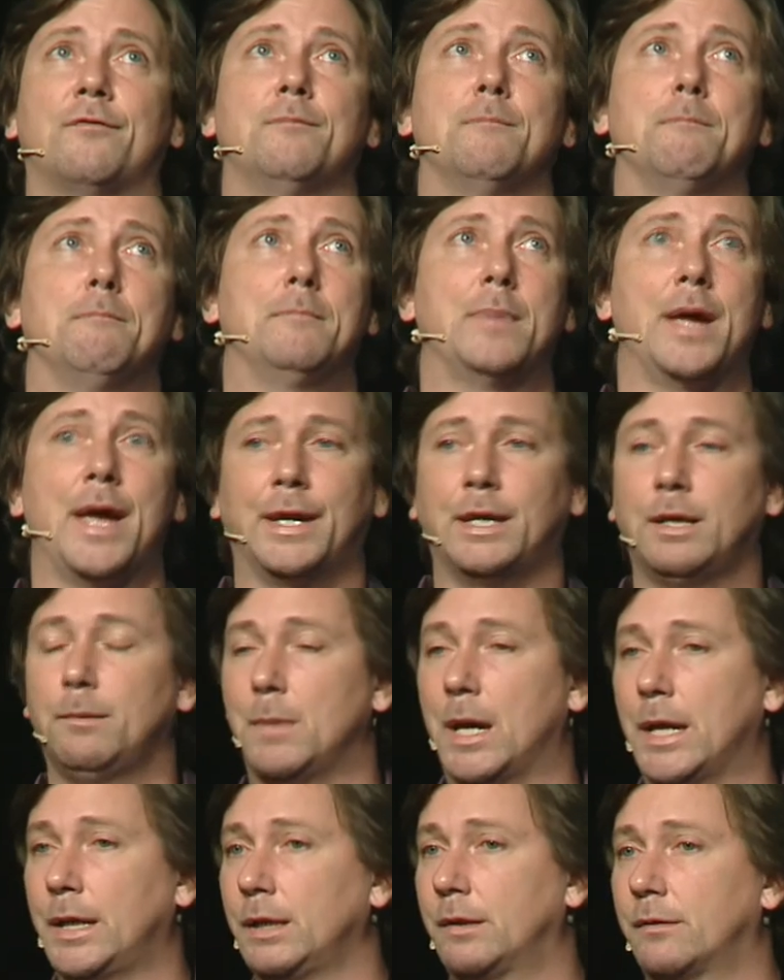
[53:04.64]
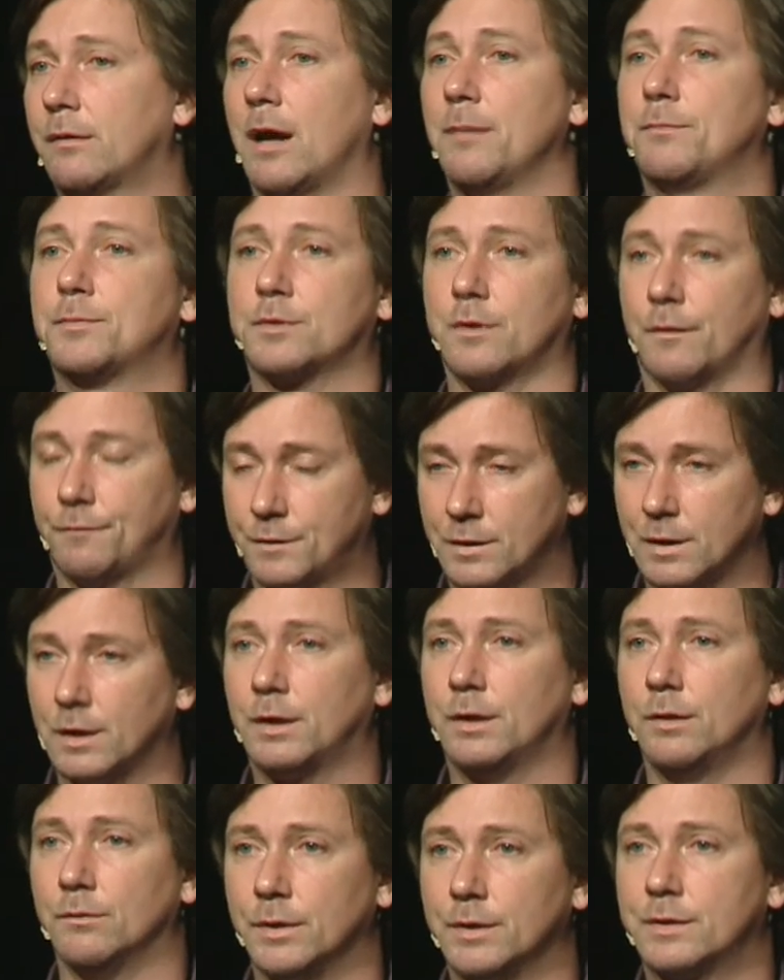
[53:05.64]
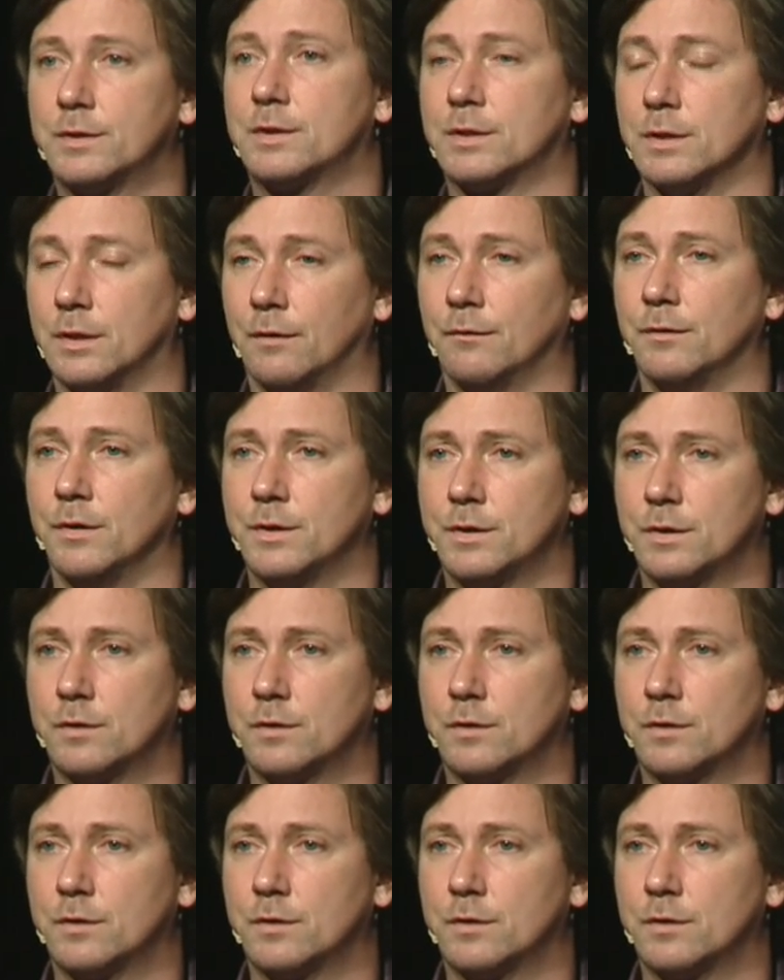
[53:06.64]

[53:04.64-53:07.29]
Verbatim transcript: many, many types of security service.